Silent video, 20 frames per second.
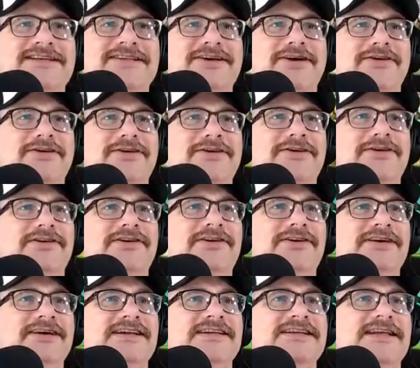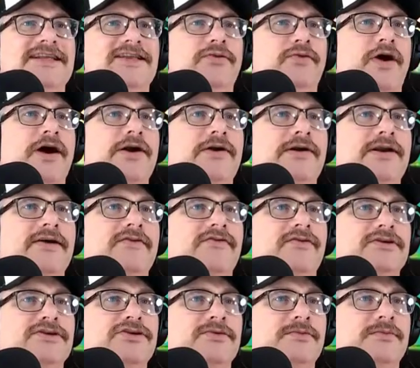It's so cool. It's like the water
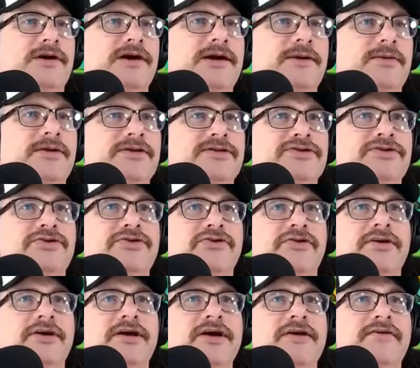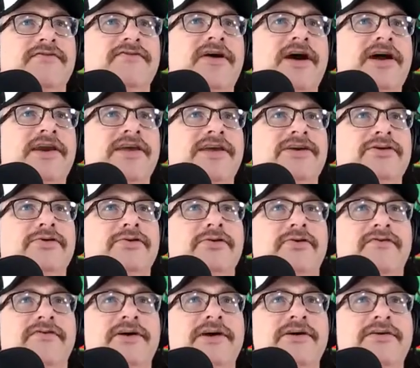level in Super Mario Bros. 2. Very
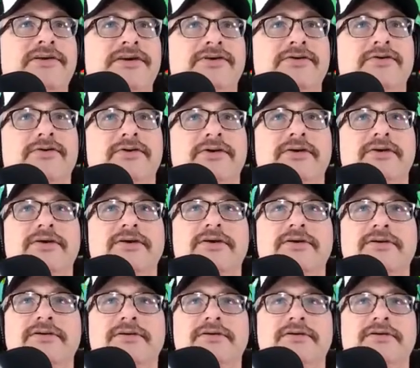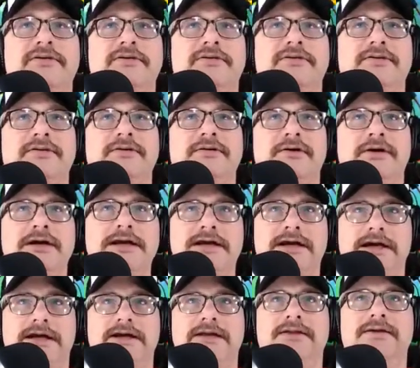cool, very cool.
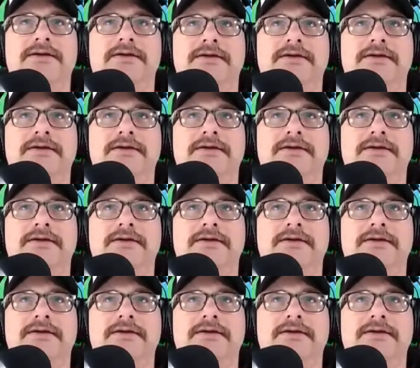Booyah!